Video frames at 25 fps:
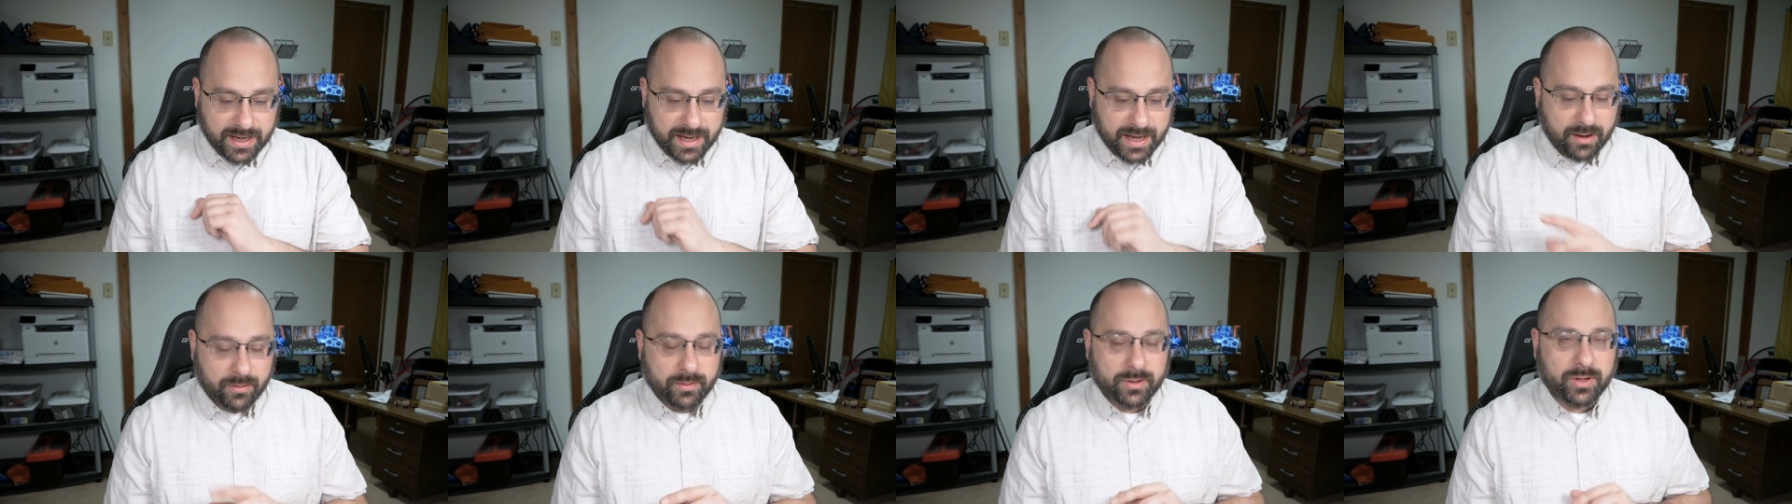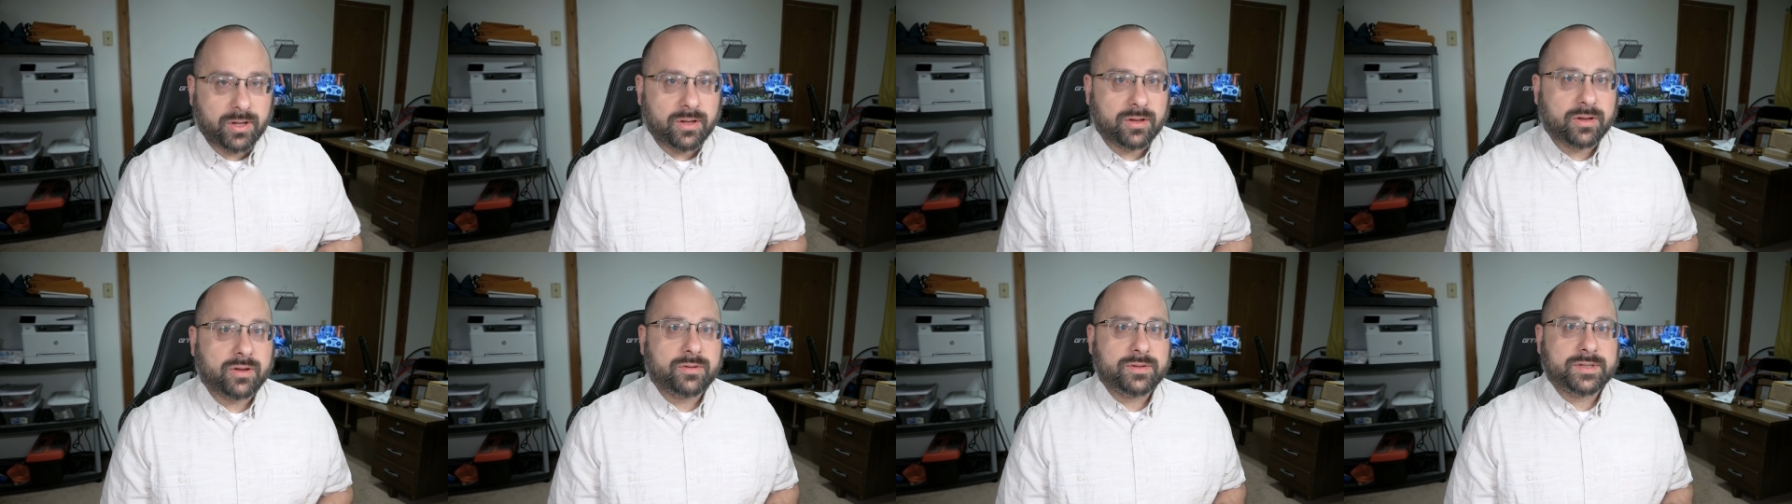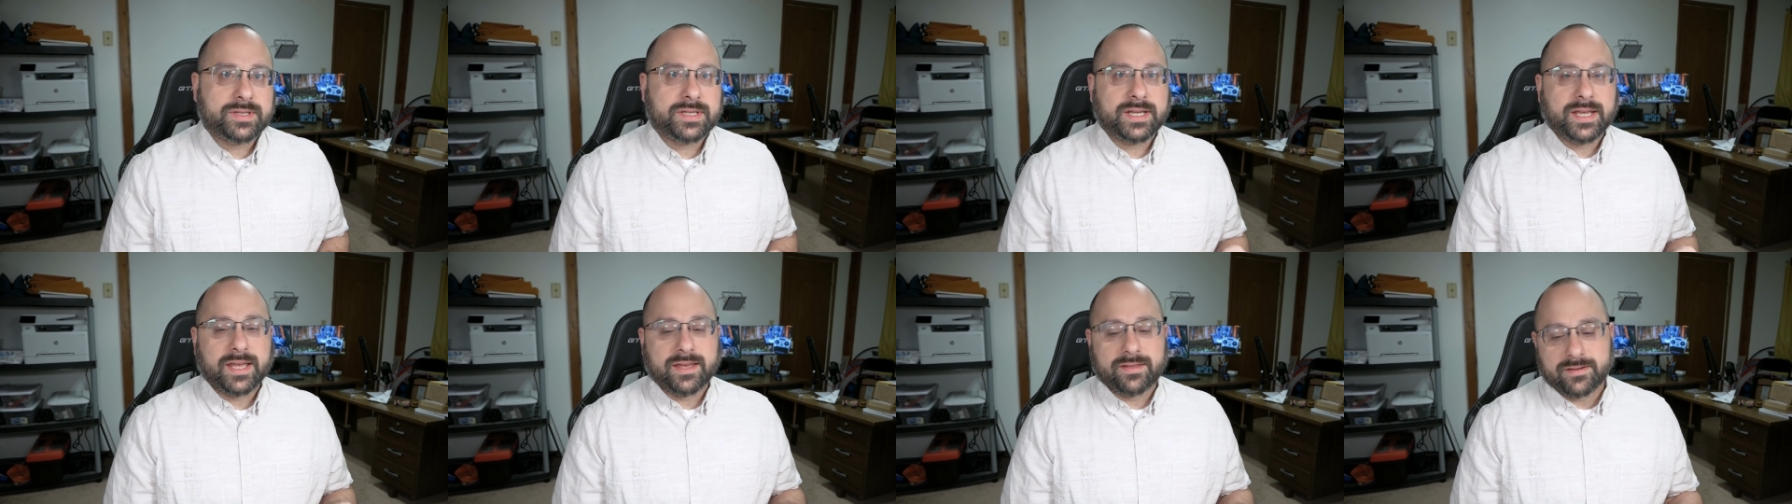how it all
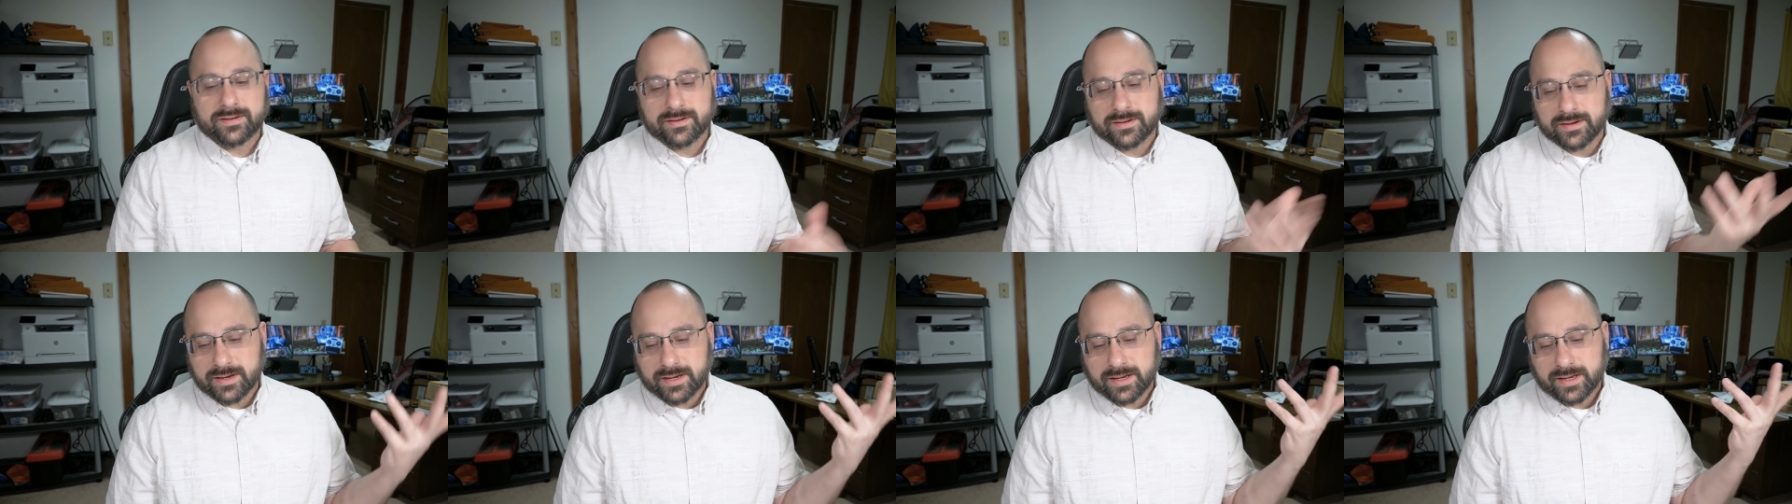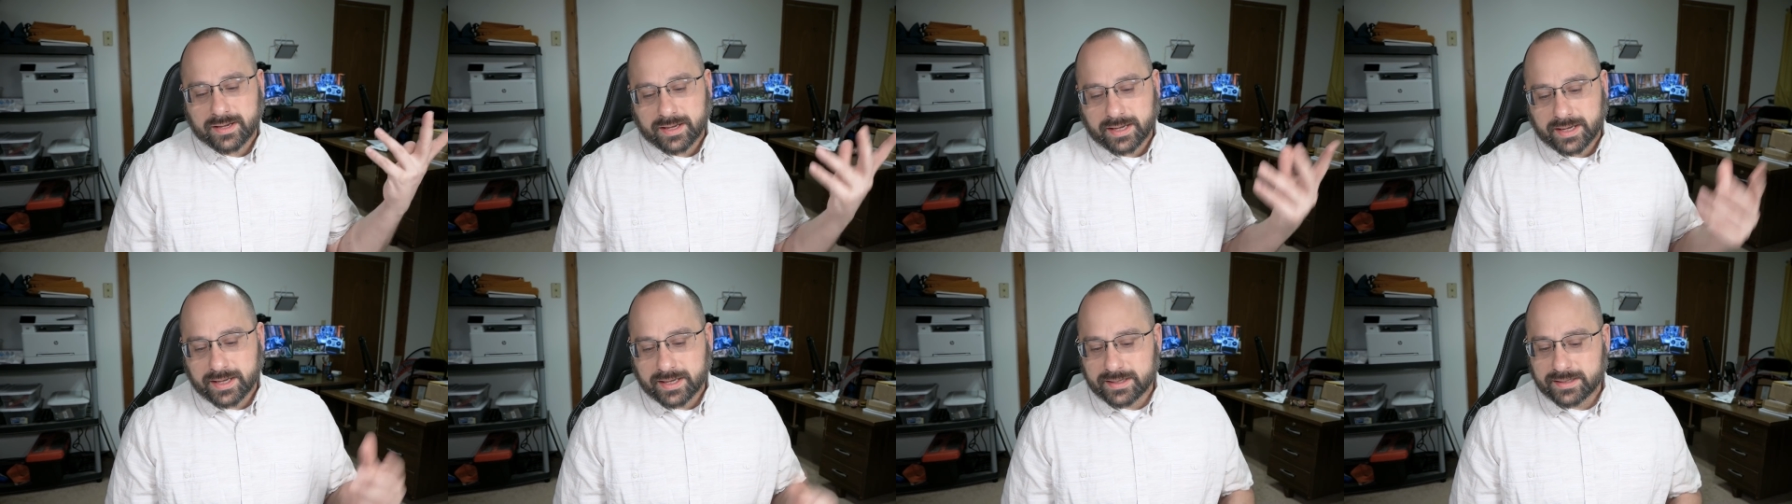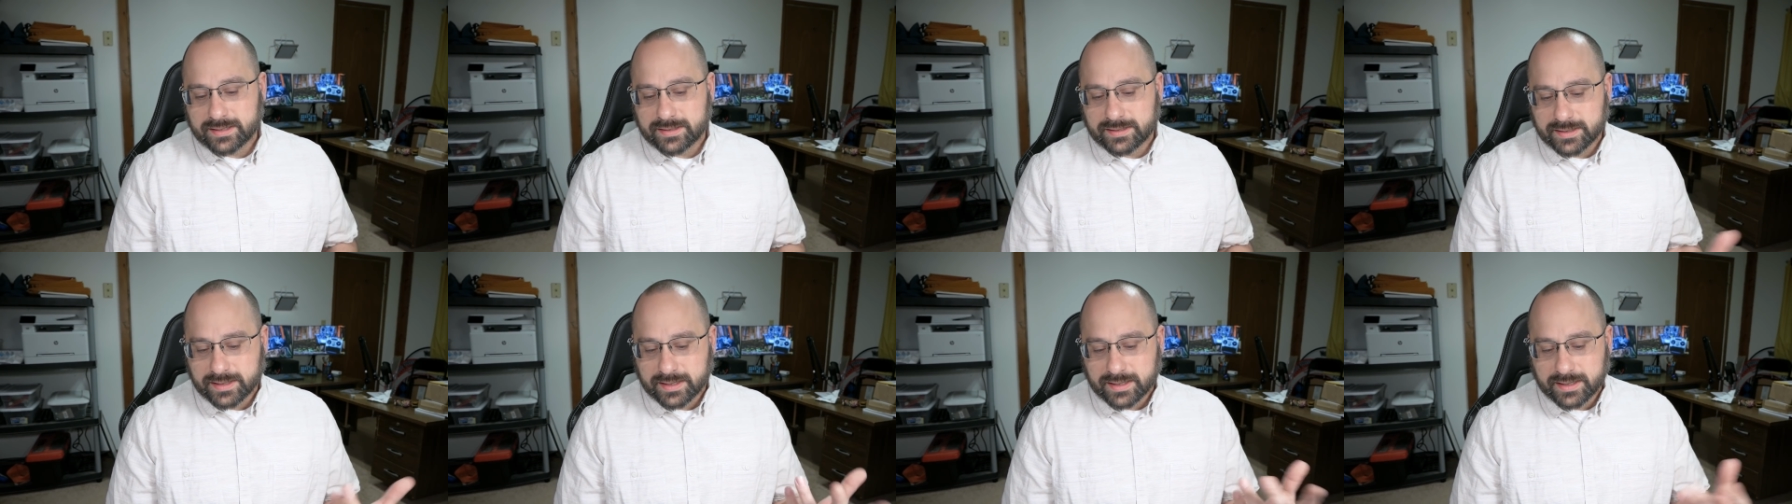goes together,
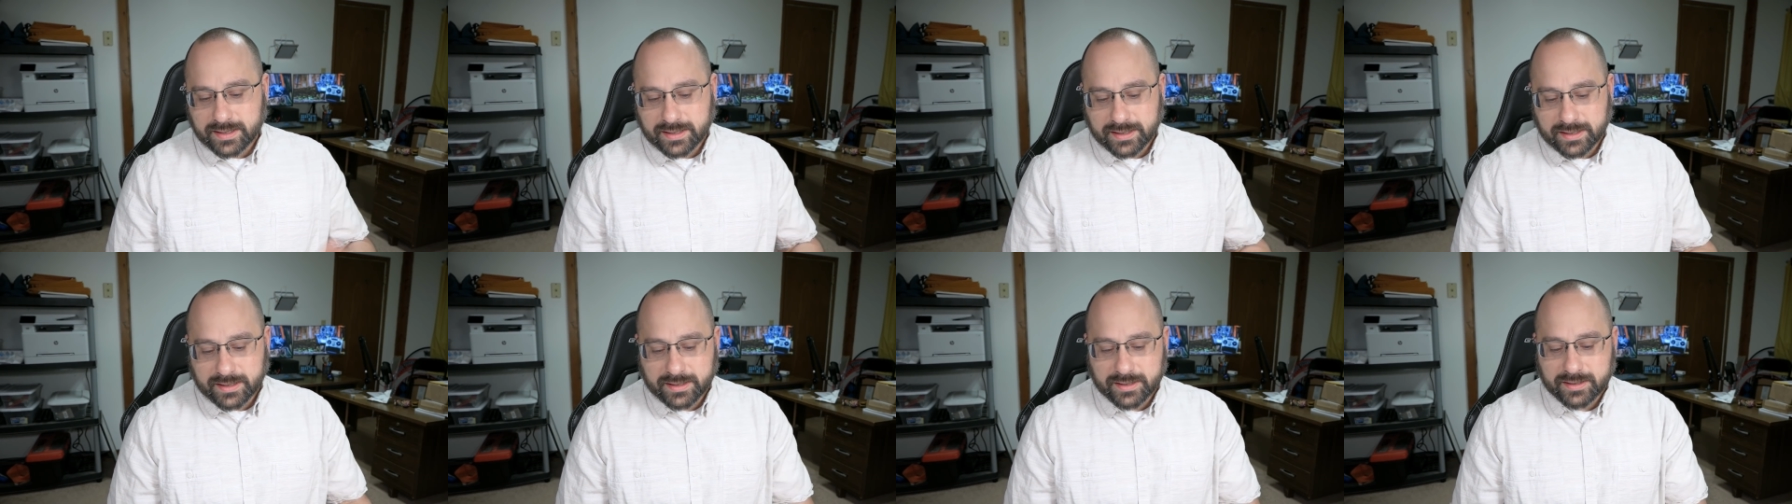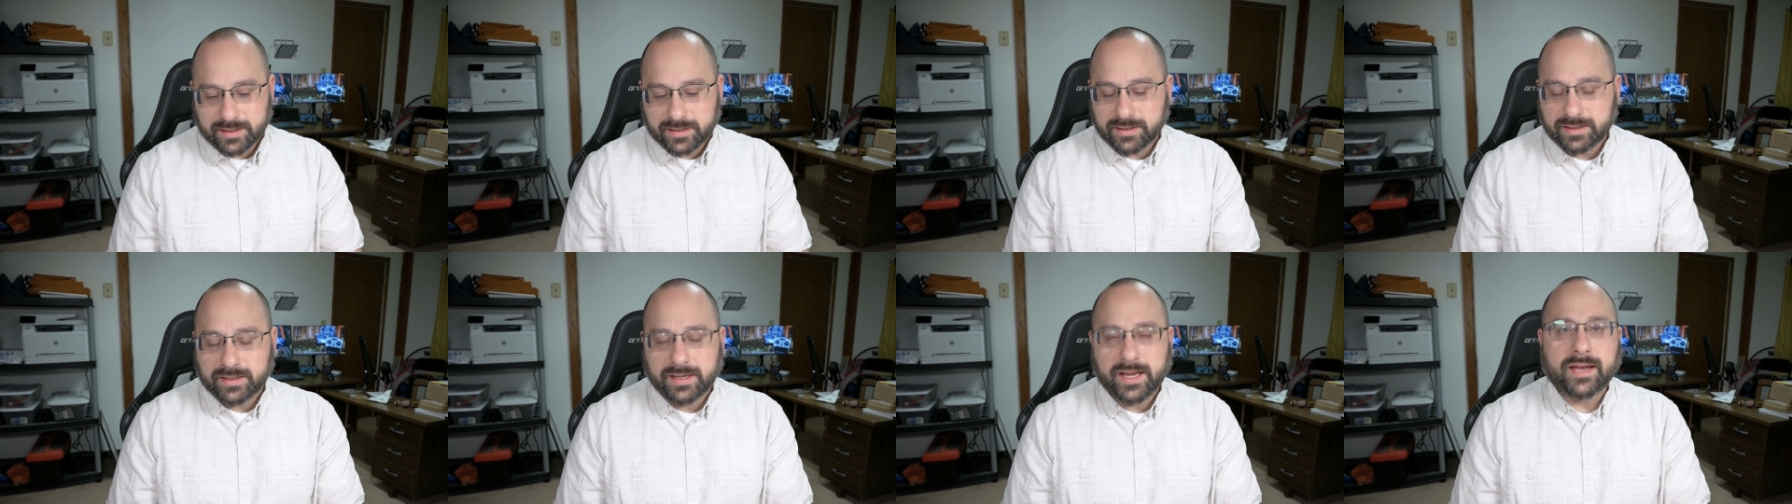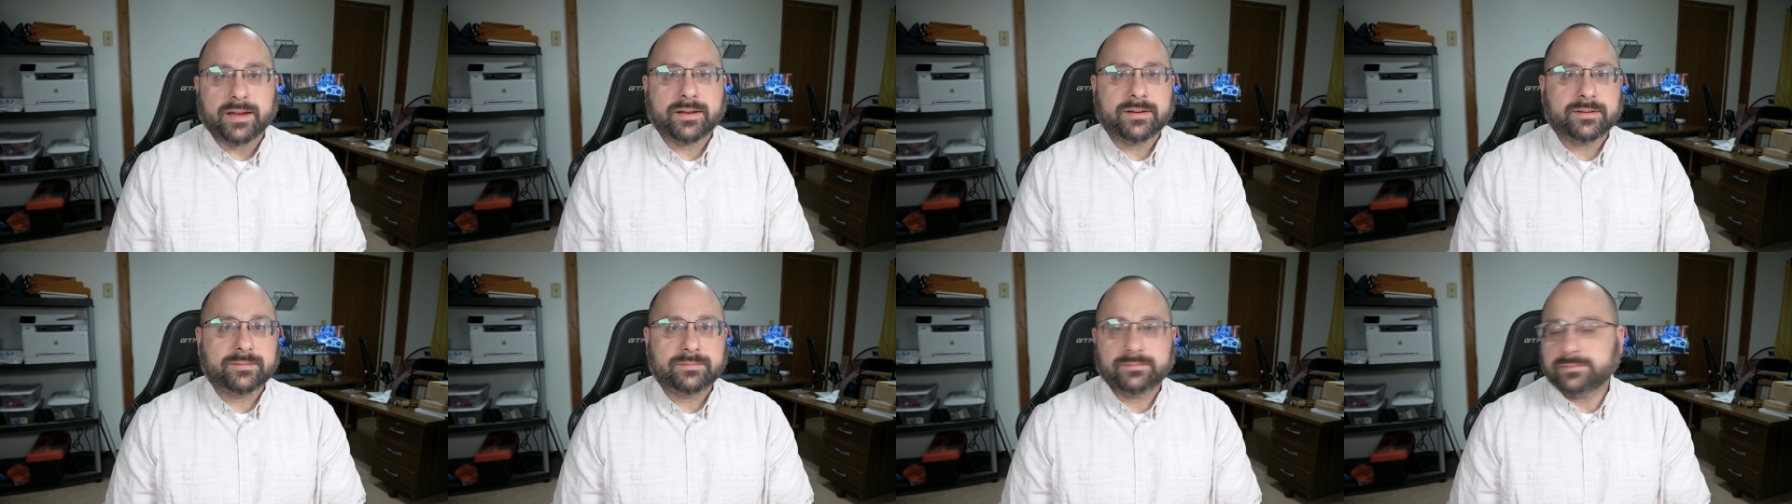and uh,
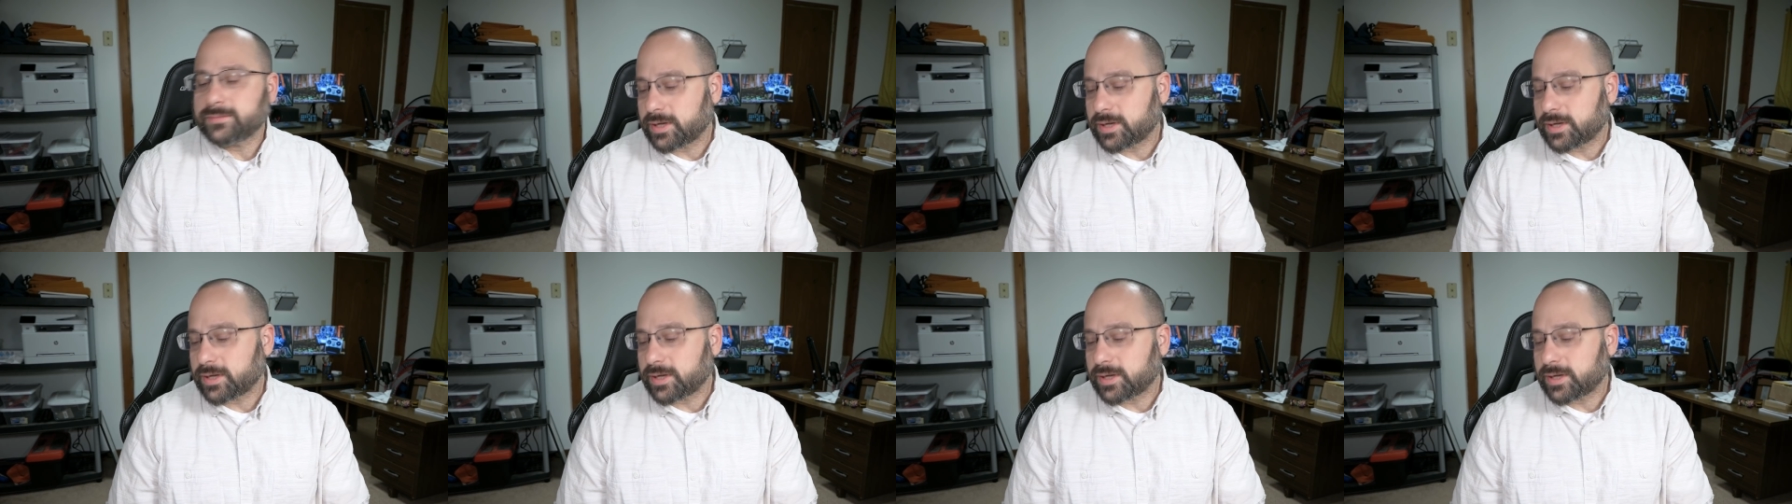yeah,